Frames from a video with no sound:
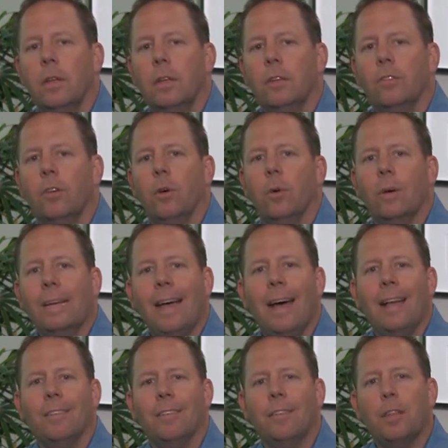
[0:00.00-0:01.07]
So,
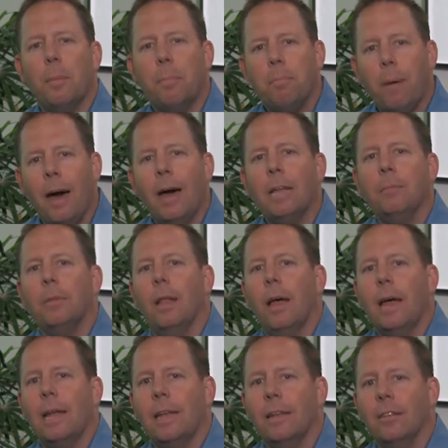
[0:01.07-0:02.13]
guys, the bottom
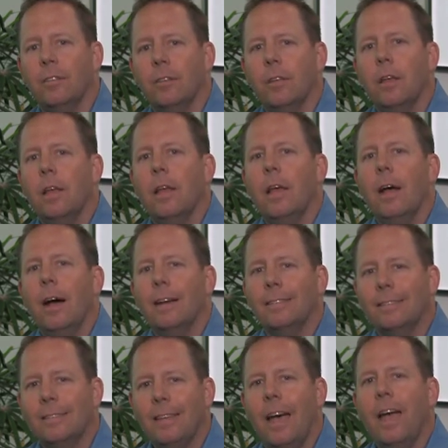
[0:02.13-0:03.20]
line is,
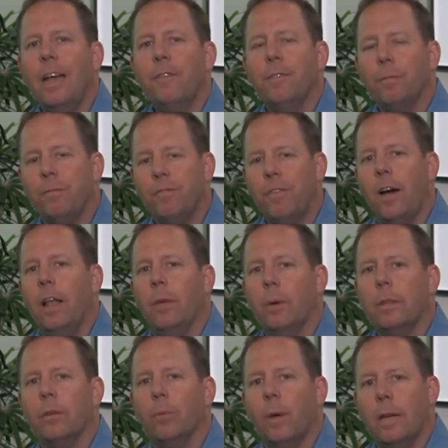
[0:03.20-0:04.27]
aside from
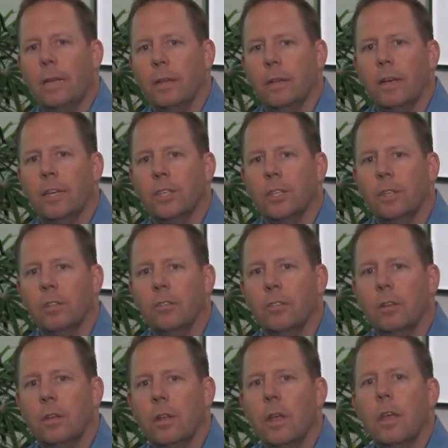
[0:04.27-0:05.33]
following the regulations,
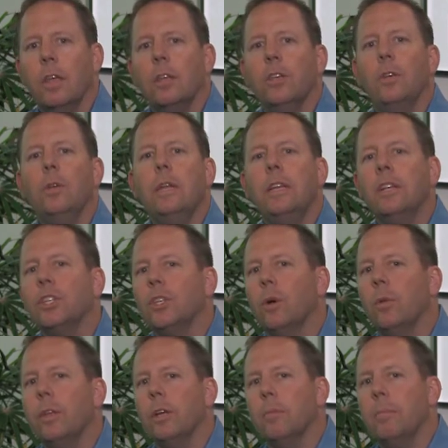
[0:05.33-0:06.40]
you need to
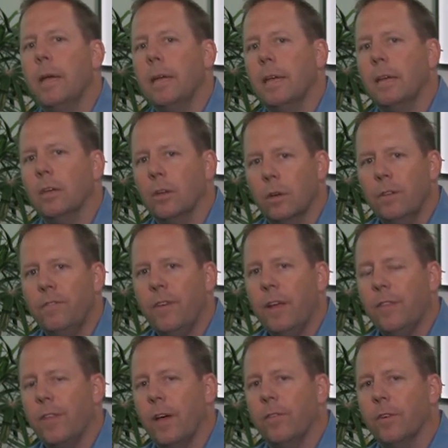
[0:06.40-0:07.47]
show that you're making good
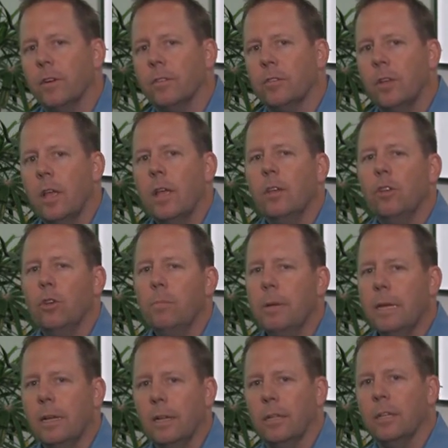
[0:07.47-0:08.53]
faith efforts to be
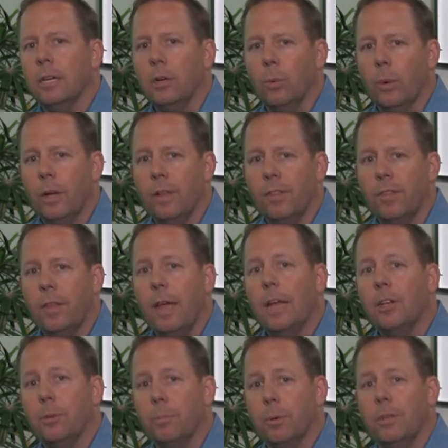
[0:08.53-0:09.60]
clear with
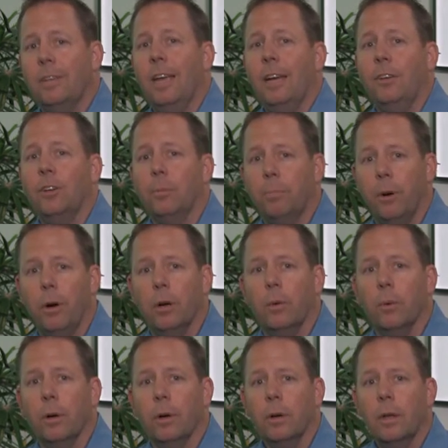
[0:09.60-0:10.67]
and to protect your
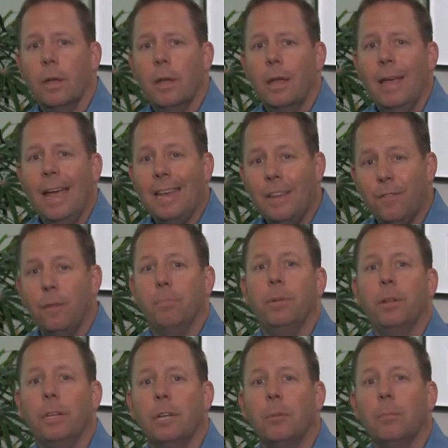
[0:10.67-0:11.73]
borrower, and if
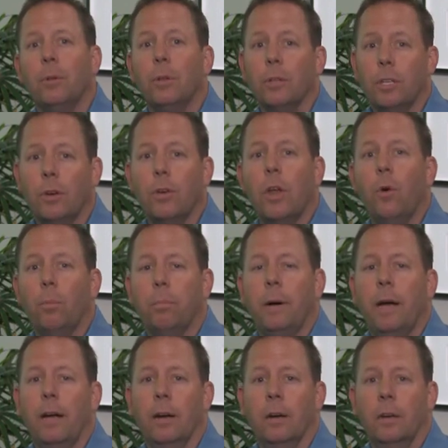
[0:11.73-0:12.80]
applicable, your note
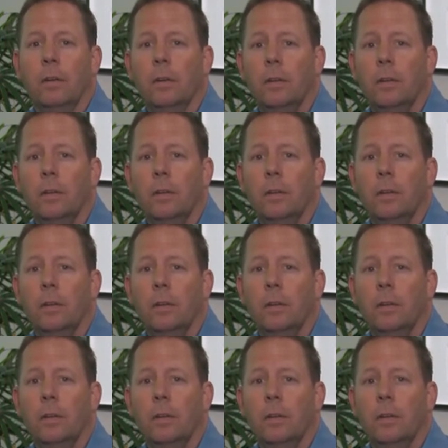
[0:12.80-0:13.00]
buyer.